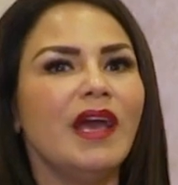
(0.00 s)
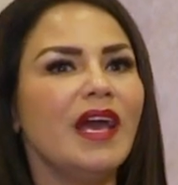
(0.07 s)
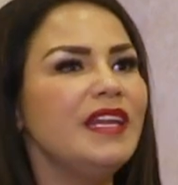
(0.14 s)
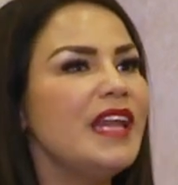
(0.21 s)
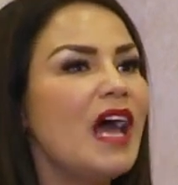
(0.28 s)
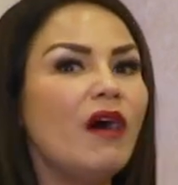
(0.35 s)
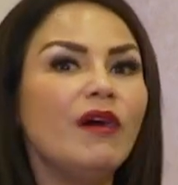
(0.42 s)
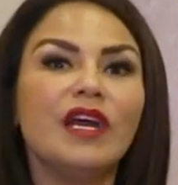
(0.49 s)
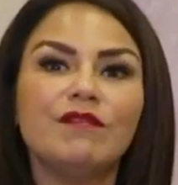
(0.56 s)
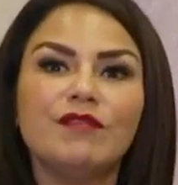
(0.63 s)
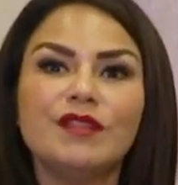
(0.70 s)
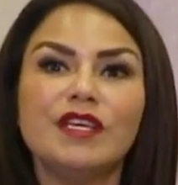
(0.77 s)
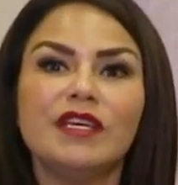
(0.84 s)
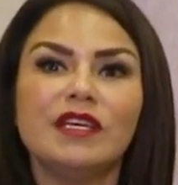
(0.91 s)
And now
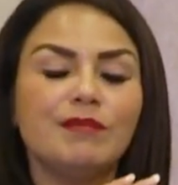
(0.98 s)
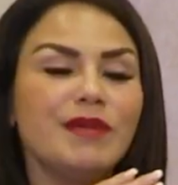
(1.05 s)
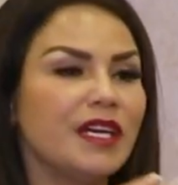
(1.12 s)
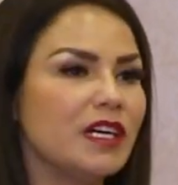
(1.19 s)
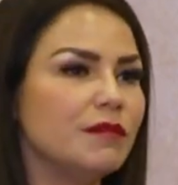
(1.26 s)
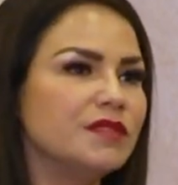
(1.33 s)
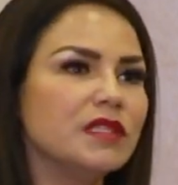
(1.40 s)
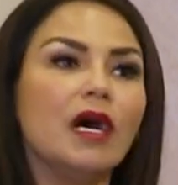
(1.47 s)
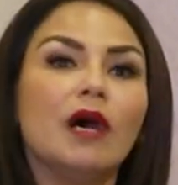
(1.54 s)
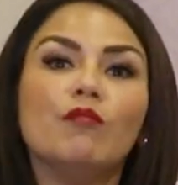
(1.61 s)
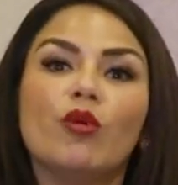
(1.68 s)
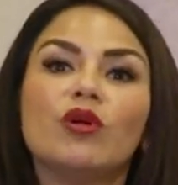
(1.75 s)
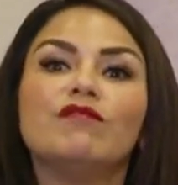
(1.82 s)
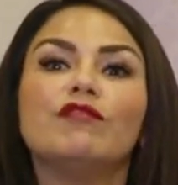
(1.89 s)
everything becomes a
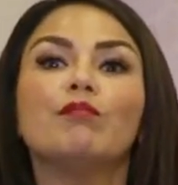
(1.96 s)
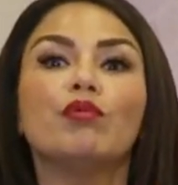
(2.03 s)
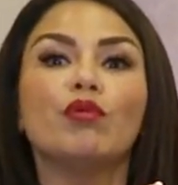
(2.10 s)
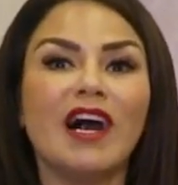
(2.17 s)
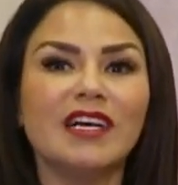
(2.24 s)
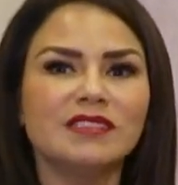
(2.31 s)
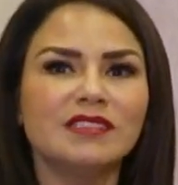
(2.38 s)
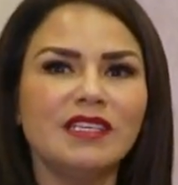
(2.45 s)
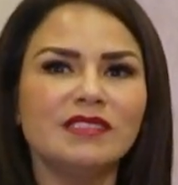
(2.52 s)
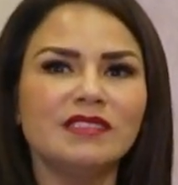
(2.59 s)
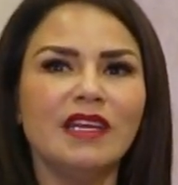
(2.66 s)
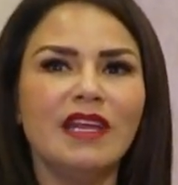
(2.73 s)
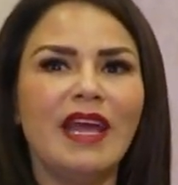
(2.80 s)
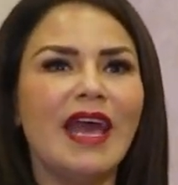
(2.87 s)
more of a
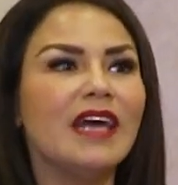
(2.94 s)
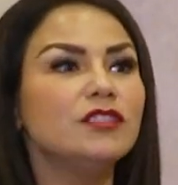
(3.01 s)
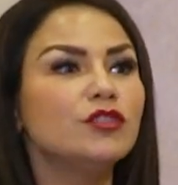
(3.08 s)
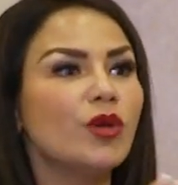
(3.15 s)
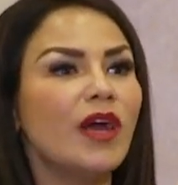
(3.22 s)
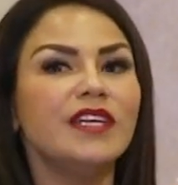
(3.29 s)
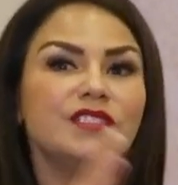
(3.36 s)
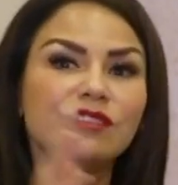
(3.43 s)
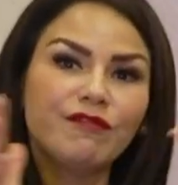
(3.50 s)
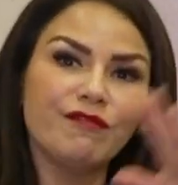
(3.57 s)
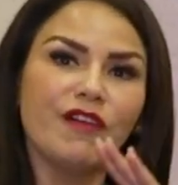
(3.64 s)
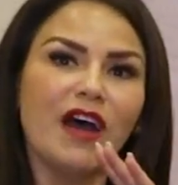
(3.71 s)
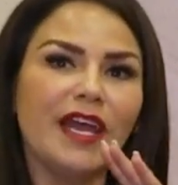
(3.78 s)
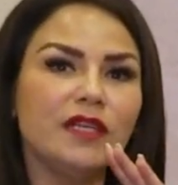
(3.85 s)
process and trying to
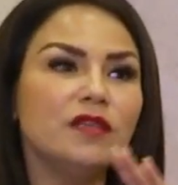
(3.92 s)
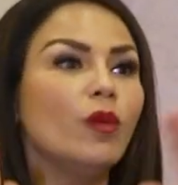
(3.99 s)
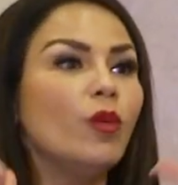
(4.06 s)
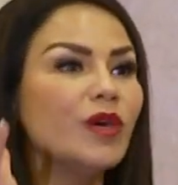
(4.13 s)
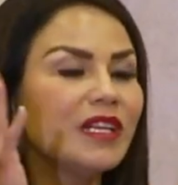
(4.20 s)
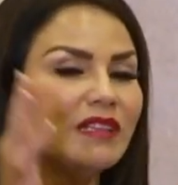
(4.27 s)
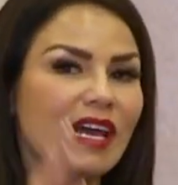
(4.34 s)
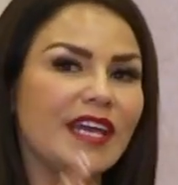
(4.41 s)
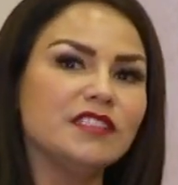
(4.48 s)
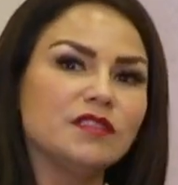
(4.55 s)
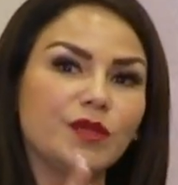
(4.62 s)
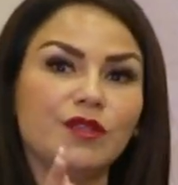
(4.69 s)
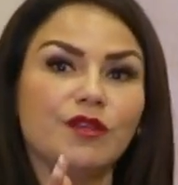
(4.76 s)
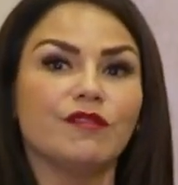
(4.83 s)
find what
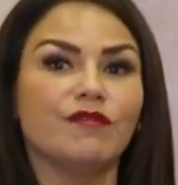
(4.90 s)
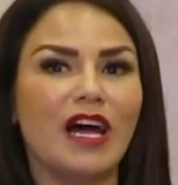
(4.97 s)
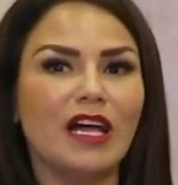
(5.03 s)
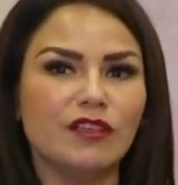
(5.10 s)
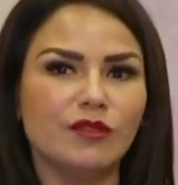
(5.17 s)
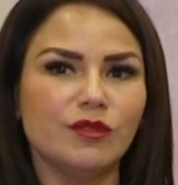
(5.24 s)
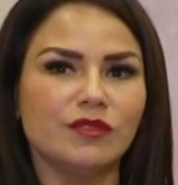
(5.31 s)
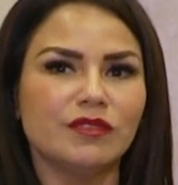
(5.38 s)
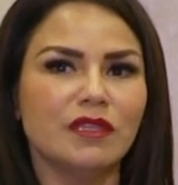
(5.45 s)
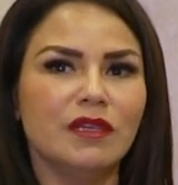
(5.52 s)
aligns with your values.